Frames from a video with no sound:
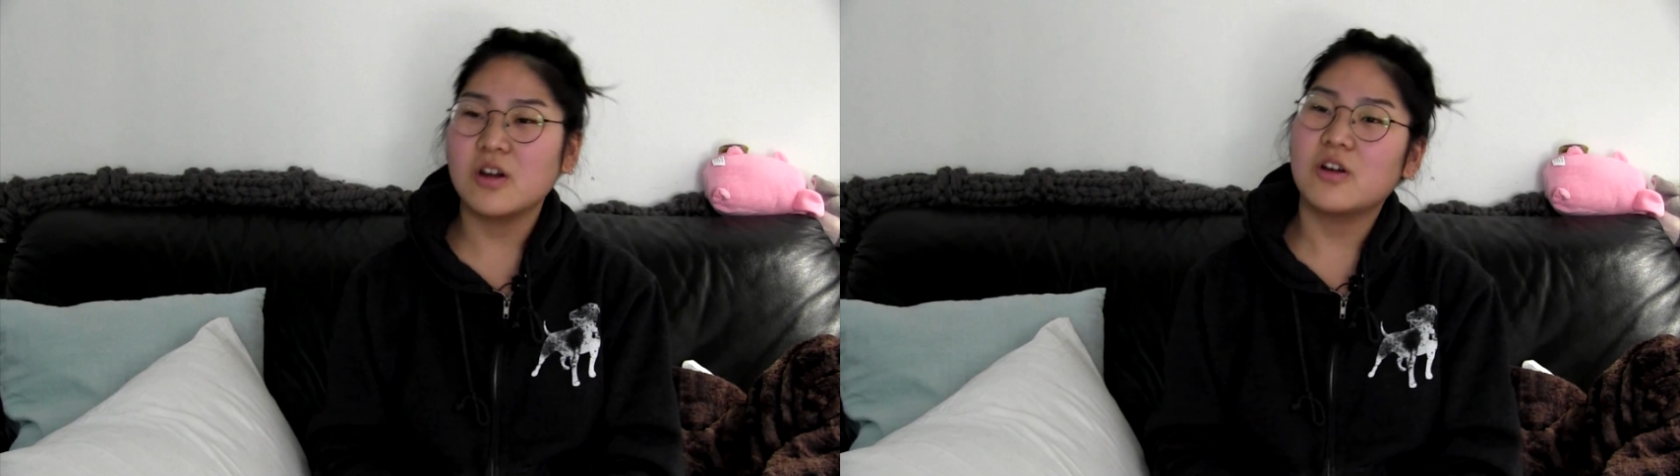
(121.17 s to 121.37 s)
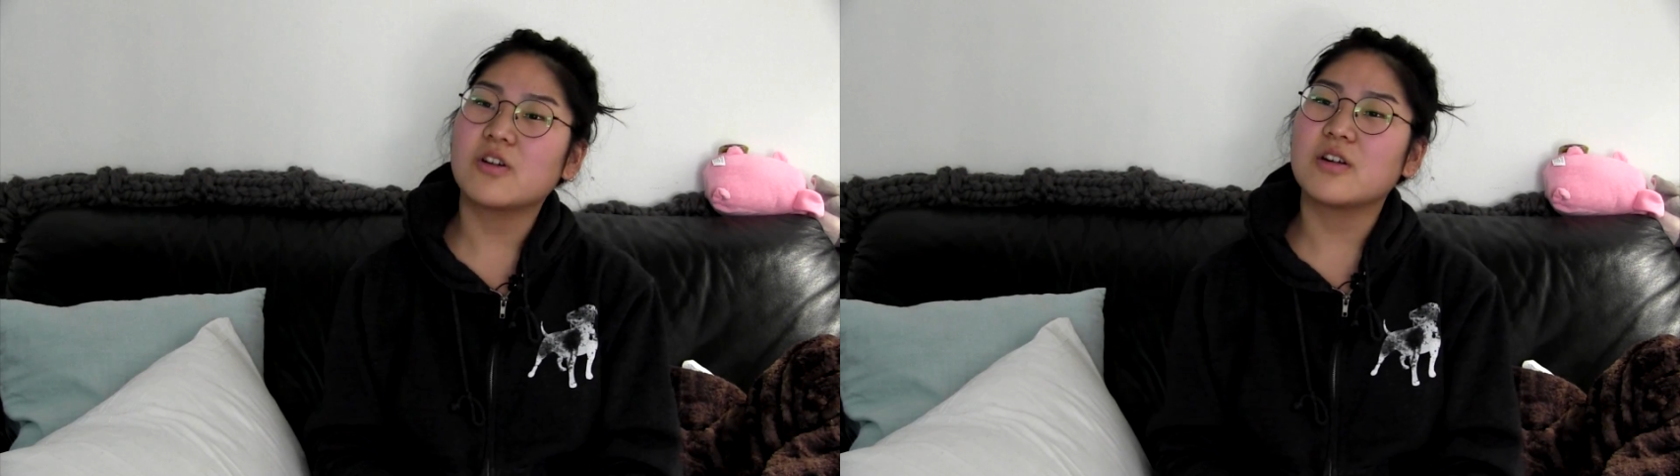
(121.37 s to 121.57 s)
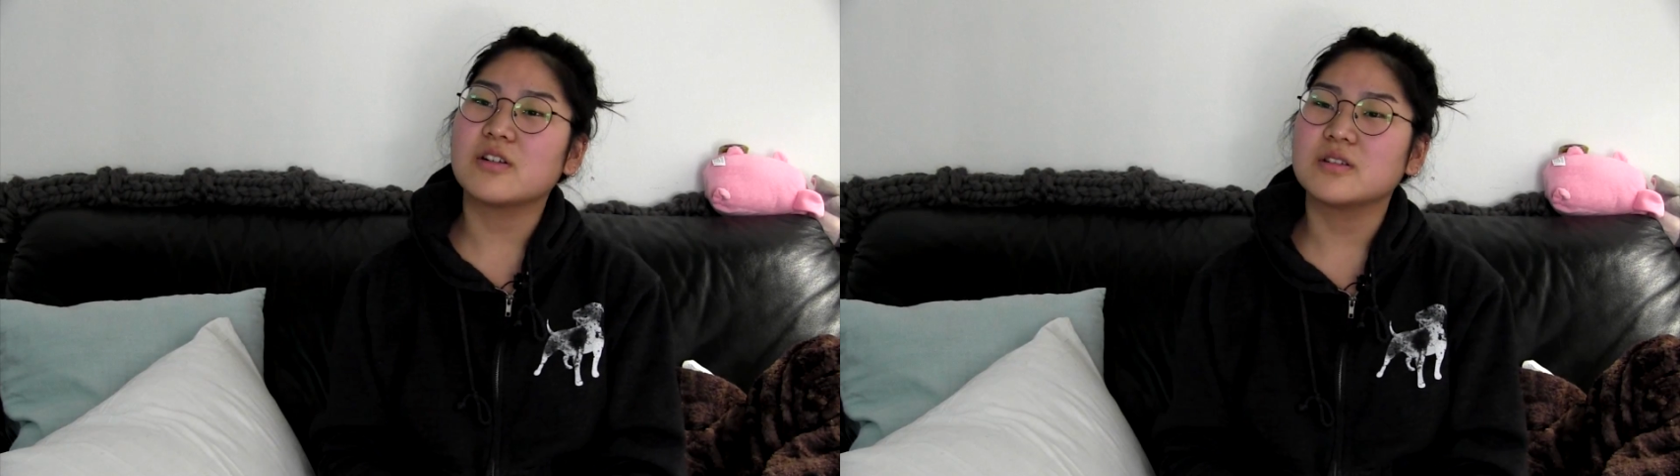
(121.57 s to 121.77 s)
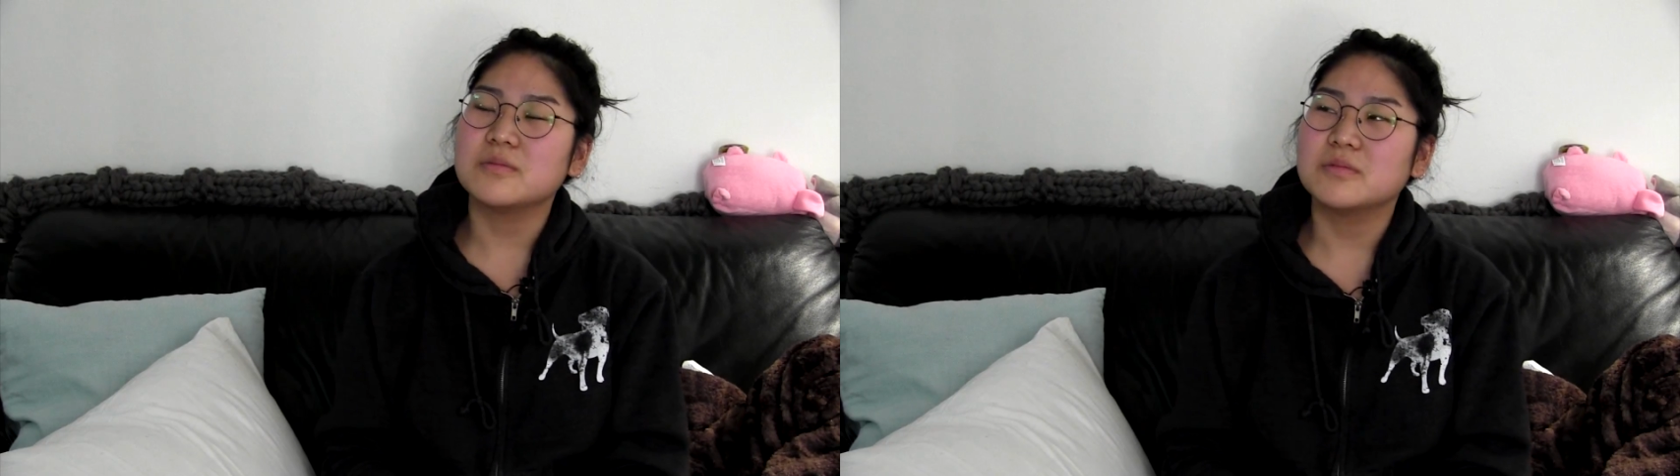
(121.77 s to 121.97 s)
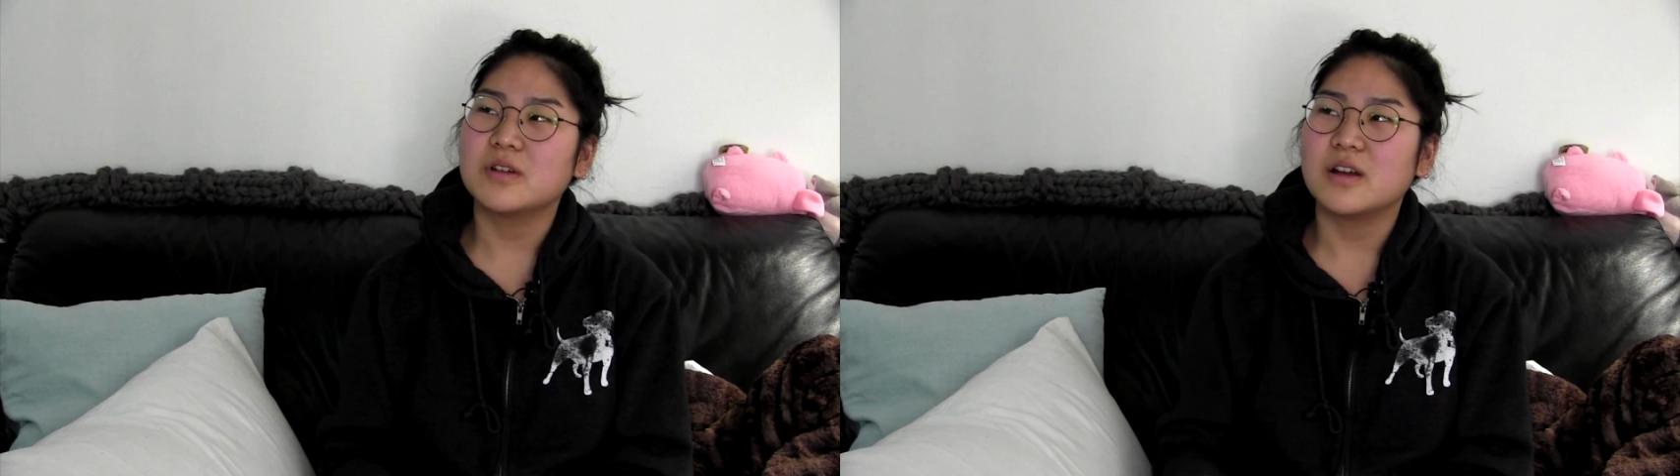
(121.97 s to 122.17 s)
or
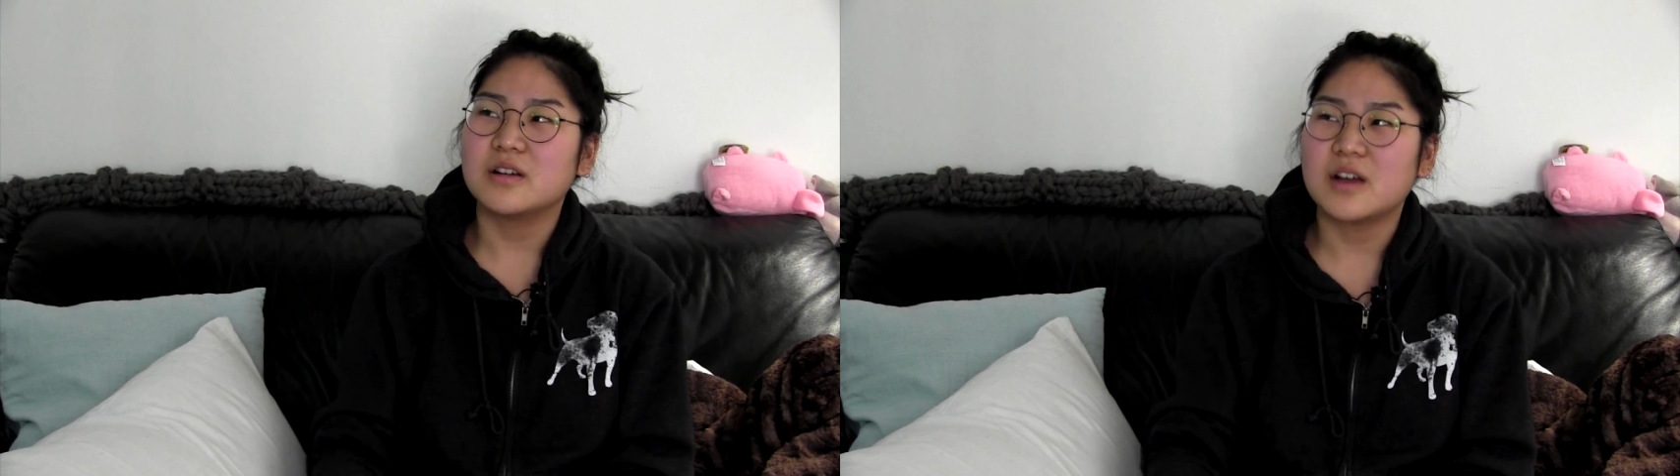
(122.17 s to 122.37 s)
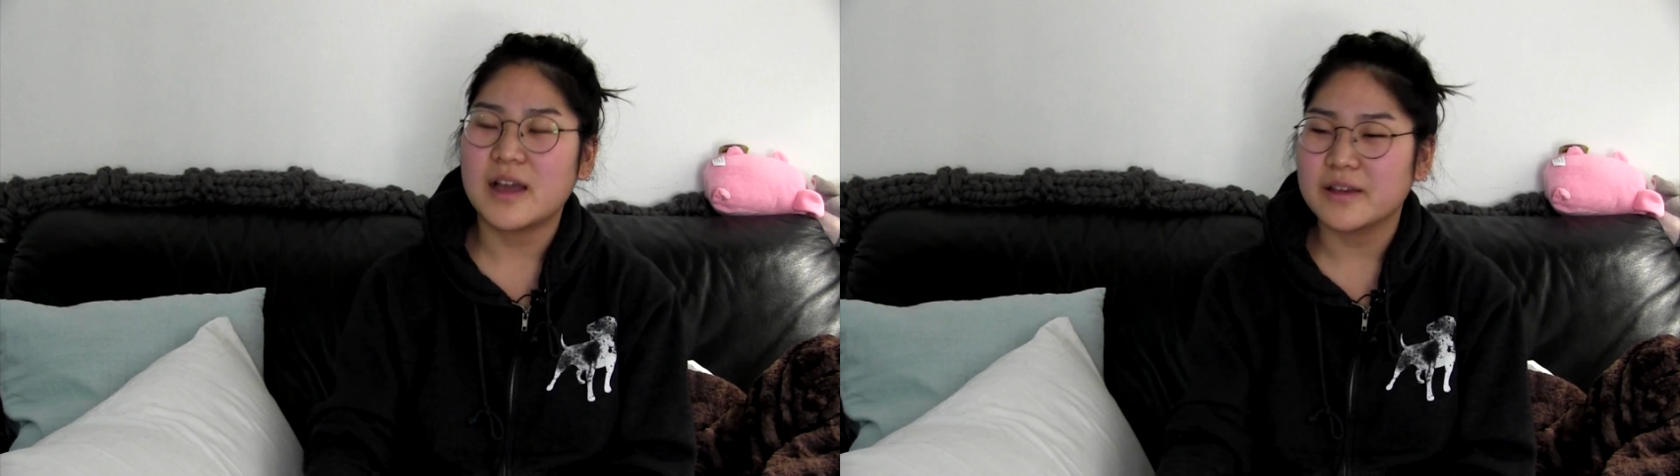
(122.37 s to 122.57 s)
I